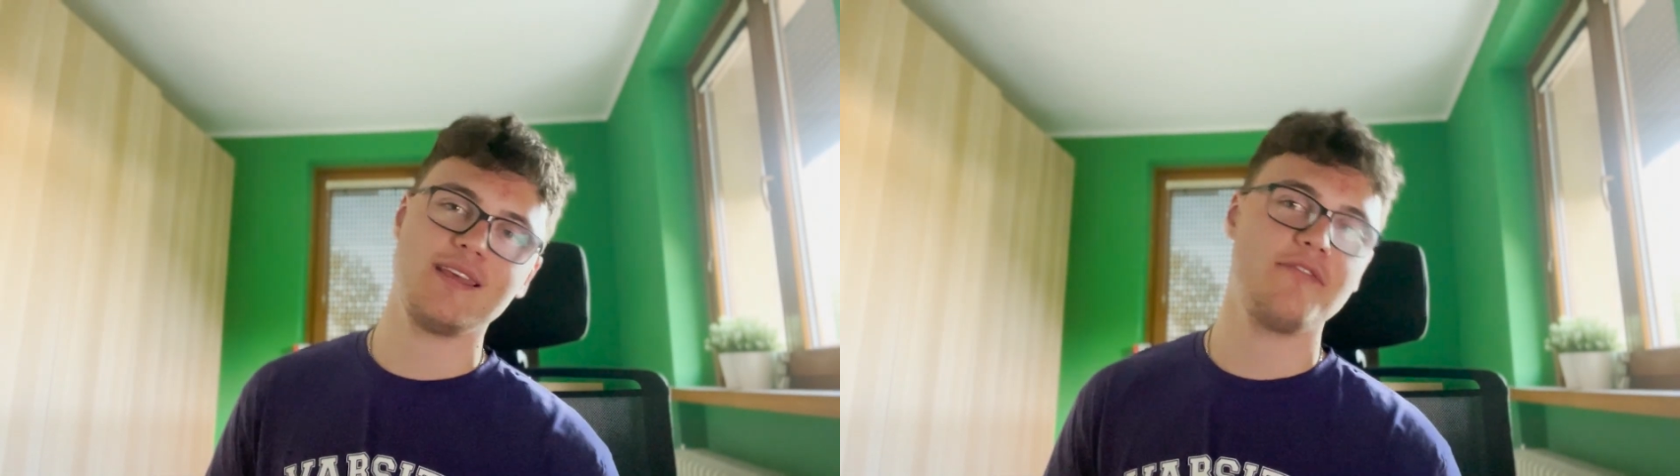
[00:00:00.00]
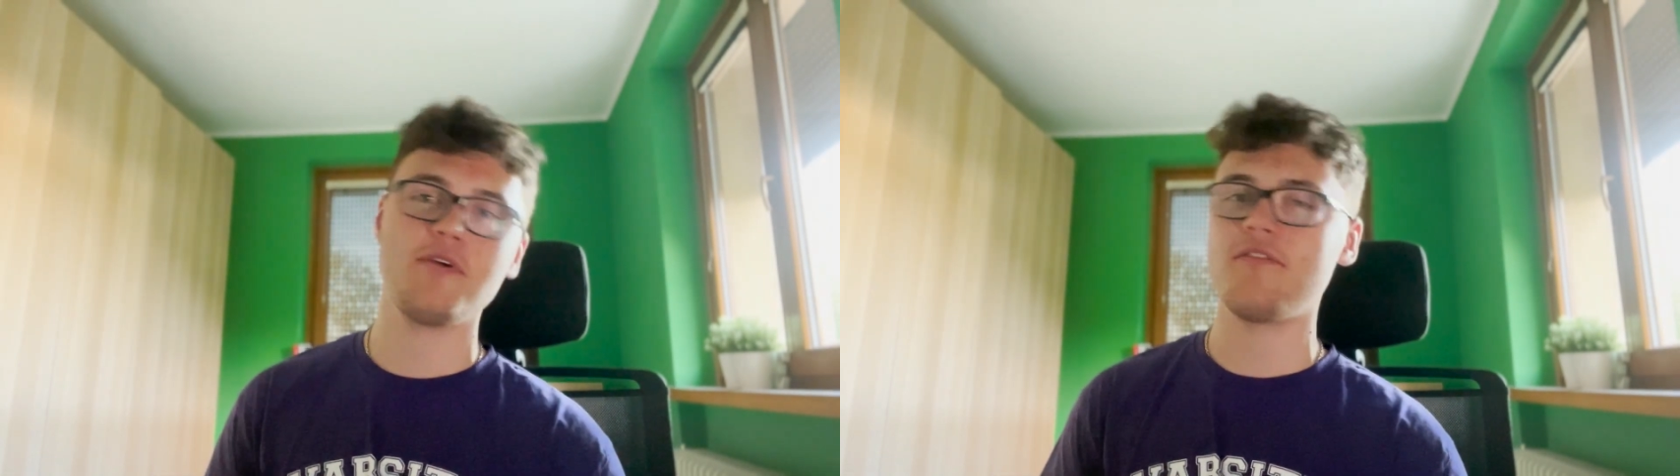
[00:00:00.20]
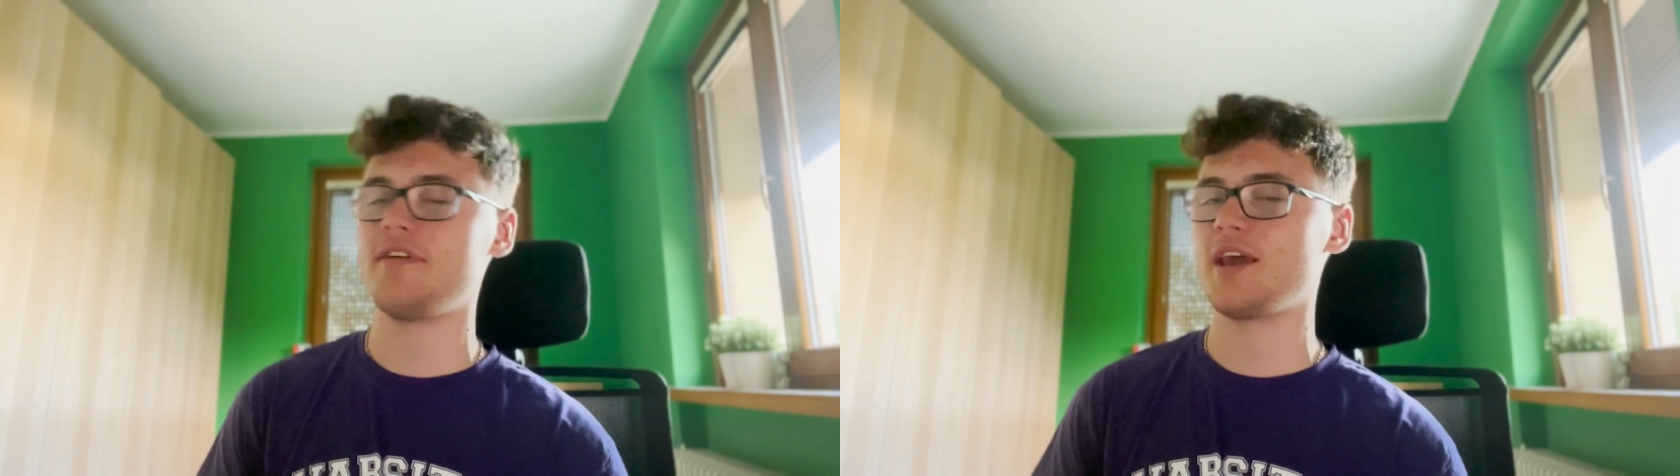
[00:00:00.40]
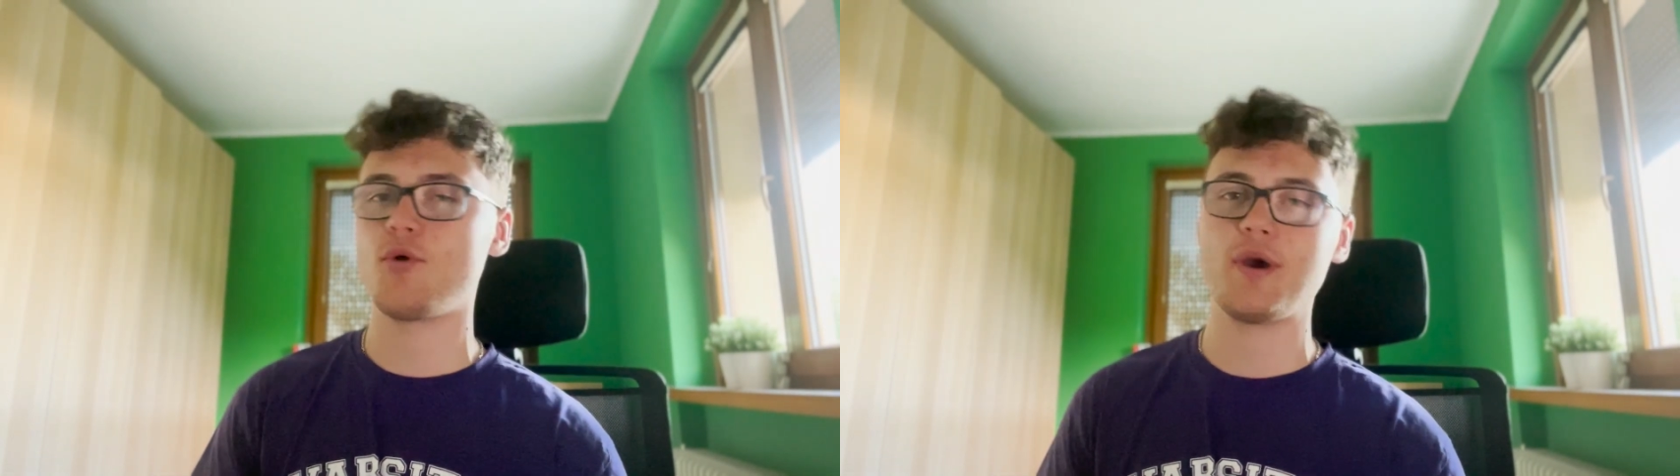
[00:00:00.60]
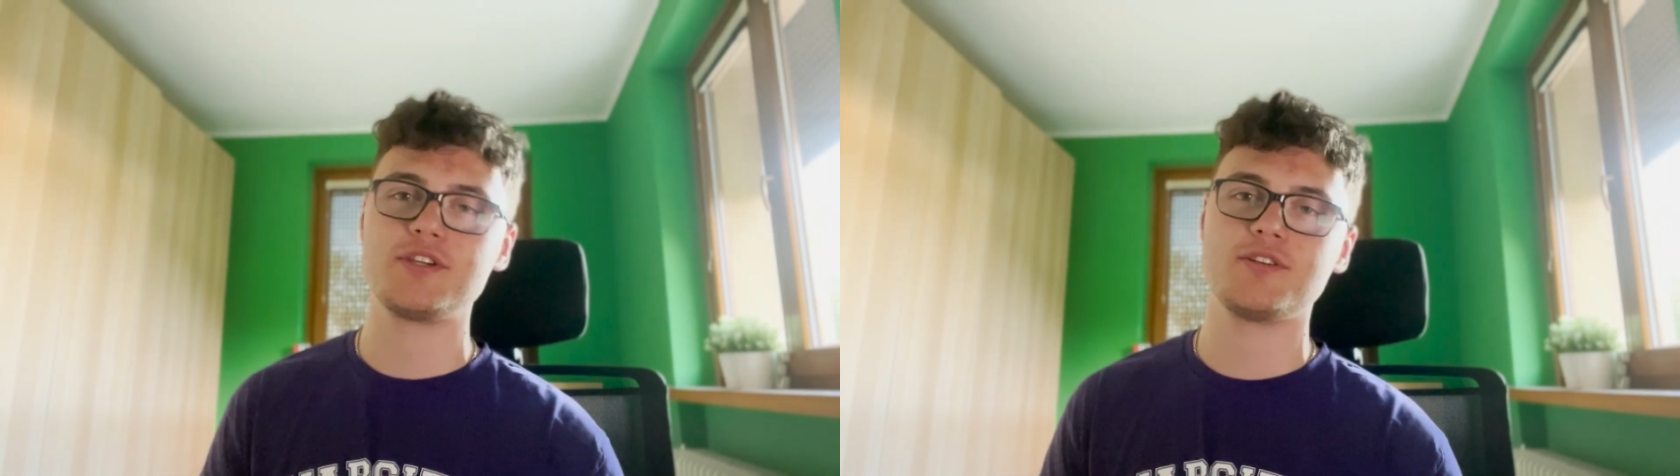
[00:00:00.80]
If you have any
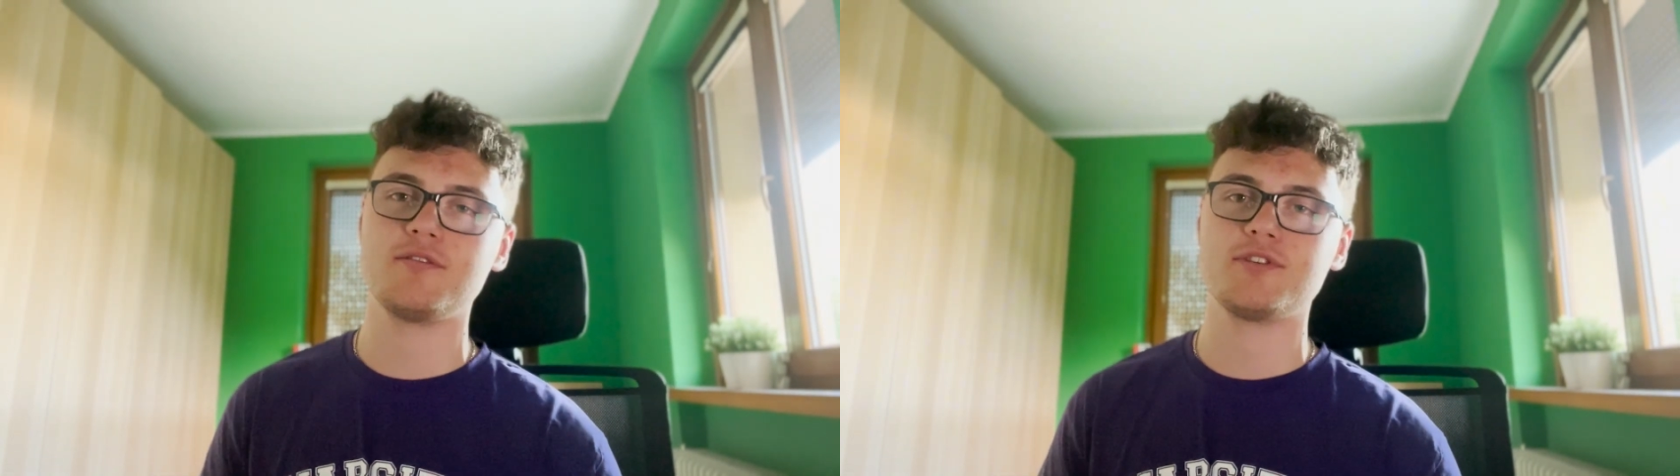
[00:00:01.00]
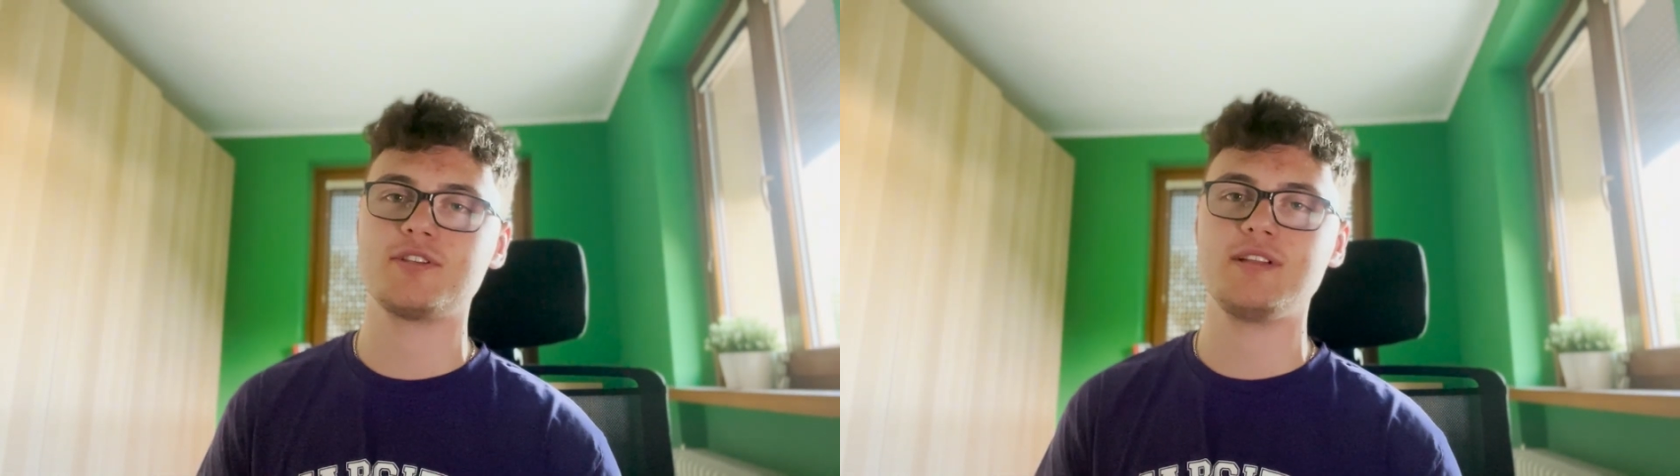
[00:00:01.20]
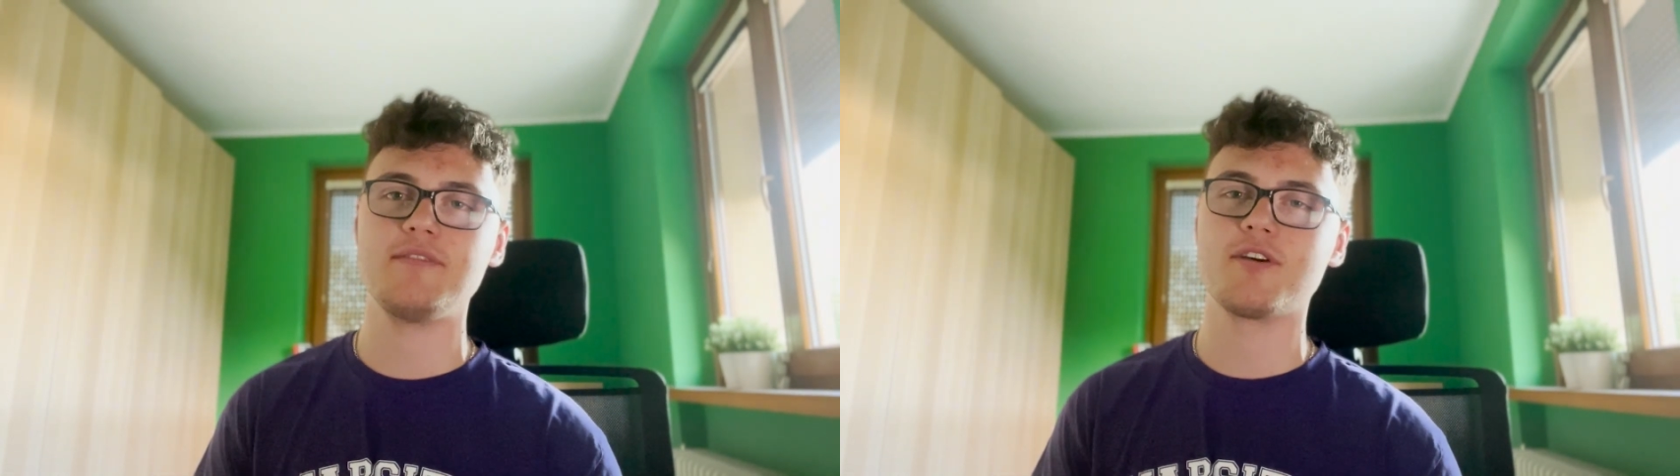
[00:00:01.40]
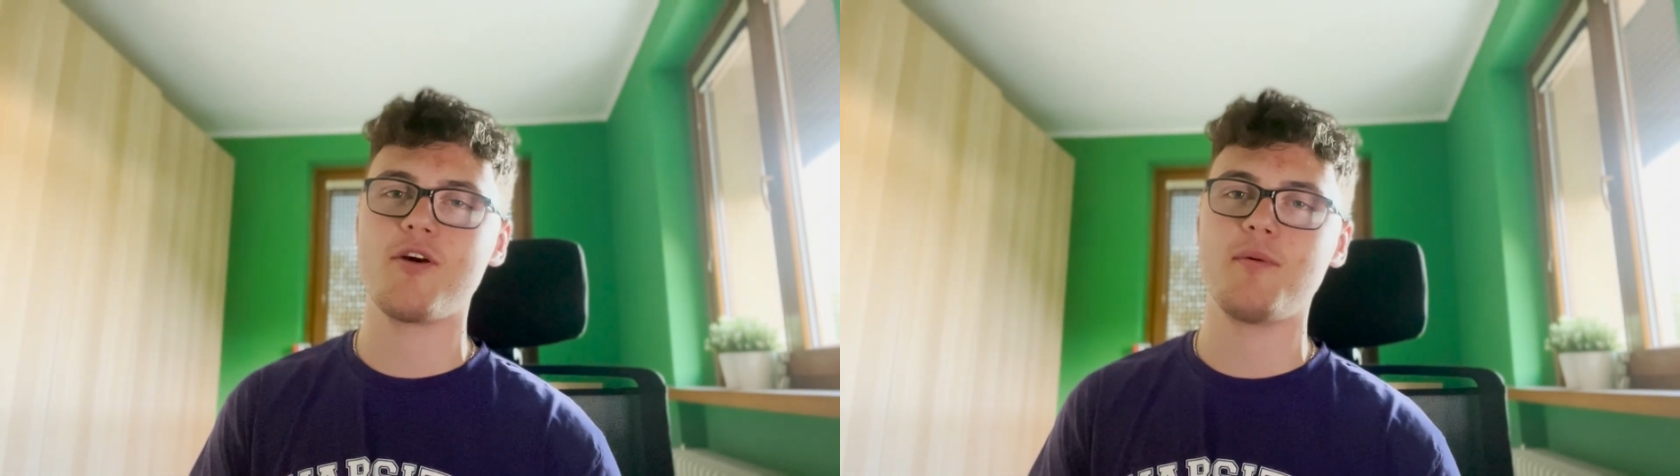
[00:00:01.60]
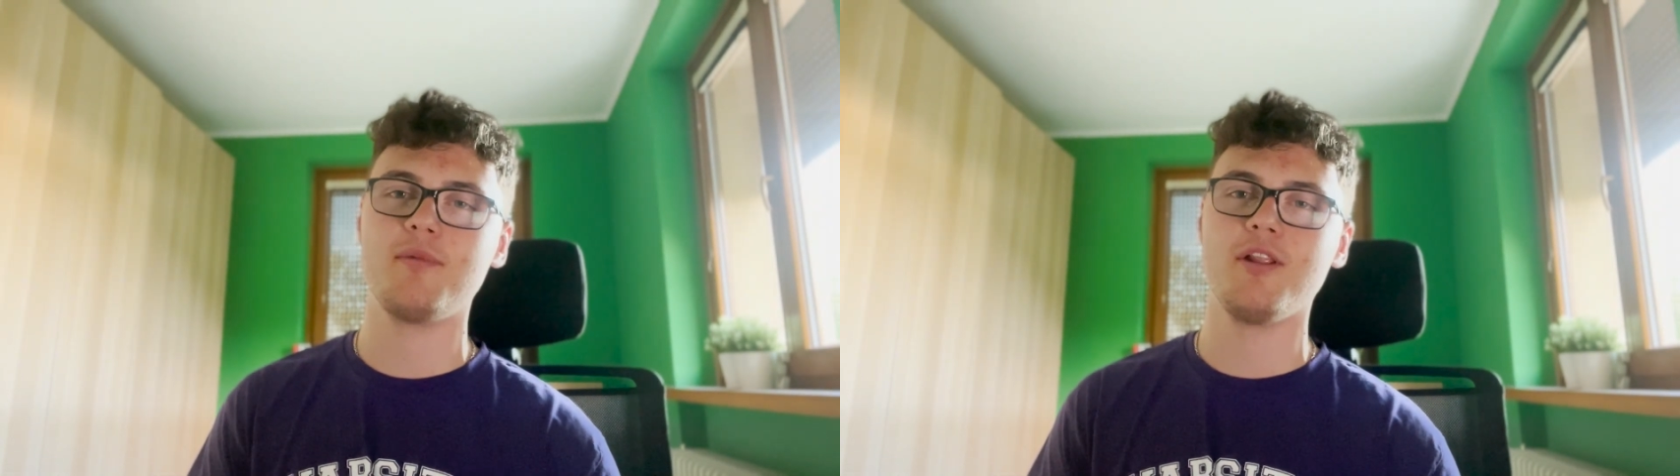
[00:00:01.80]
questions, just leave the
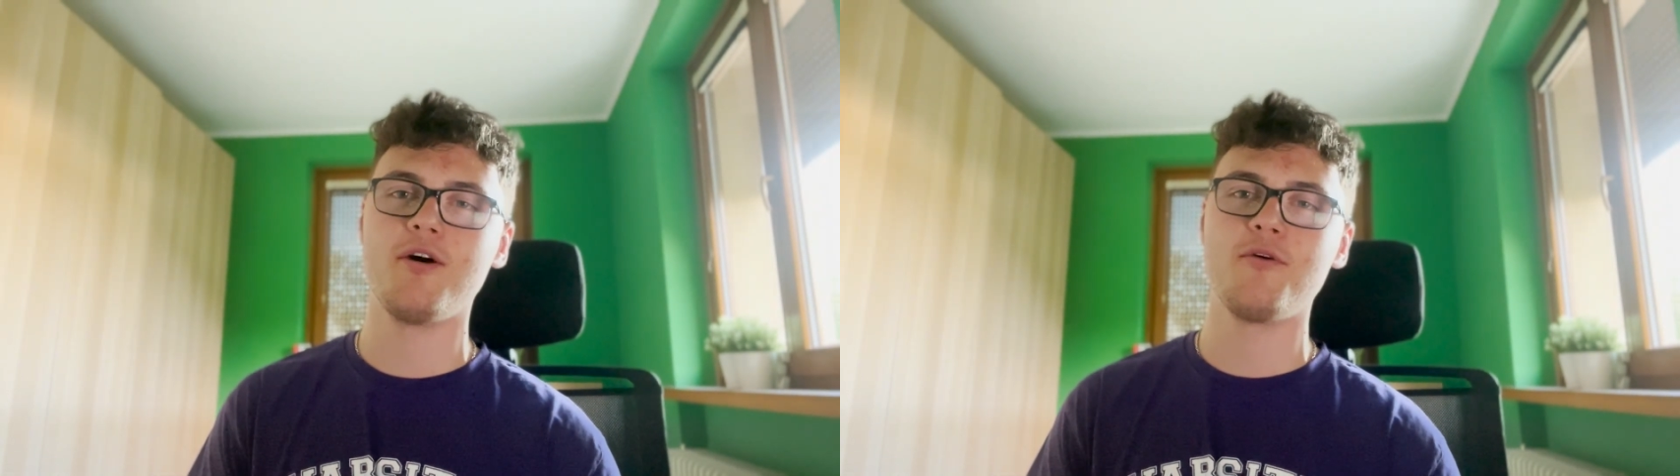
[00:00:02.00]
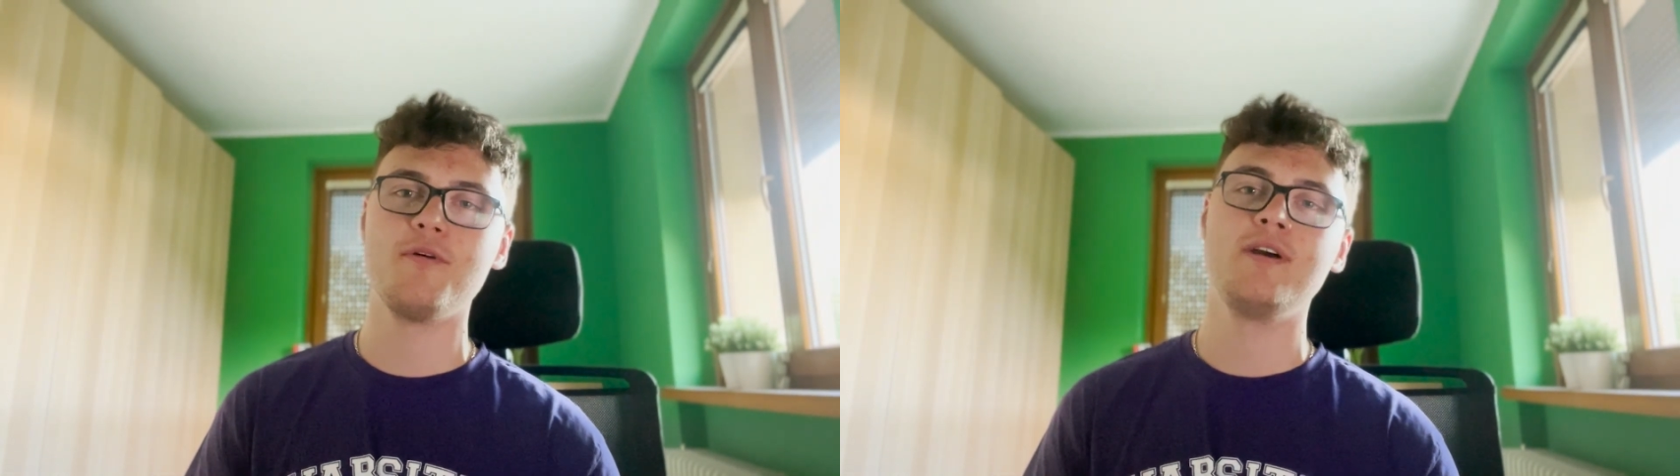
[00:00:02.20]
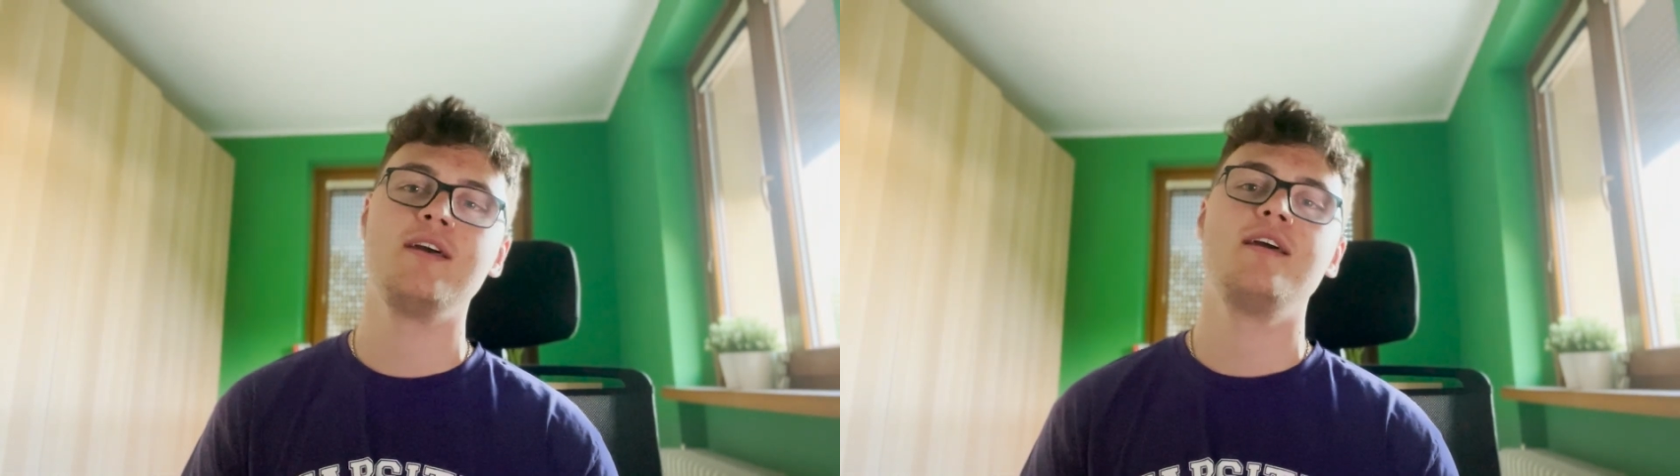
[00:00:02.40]
comment below.